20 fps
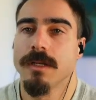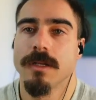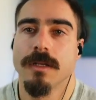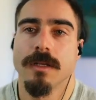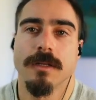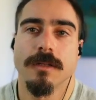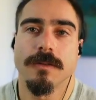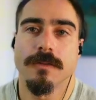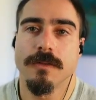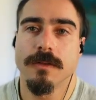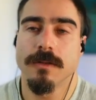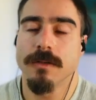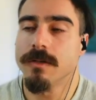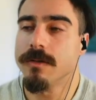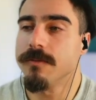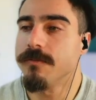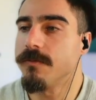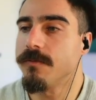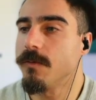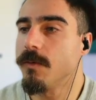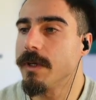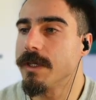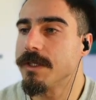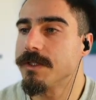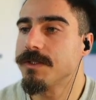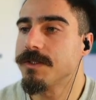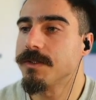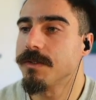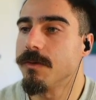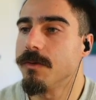the
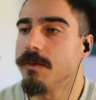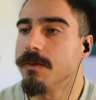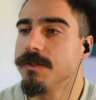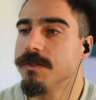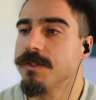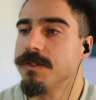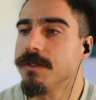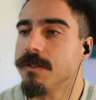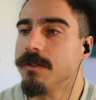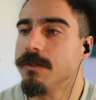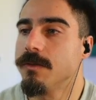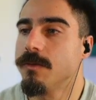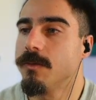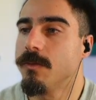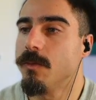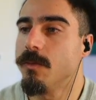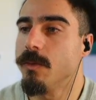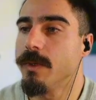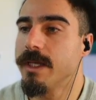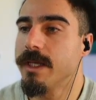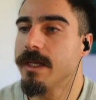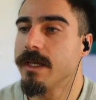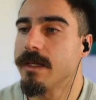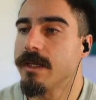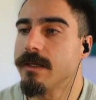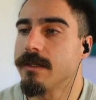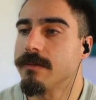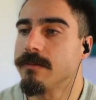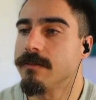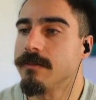voice. Also, we
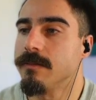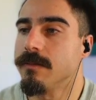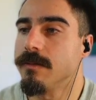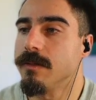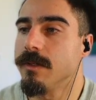can,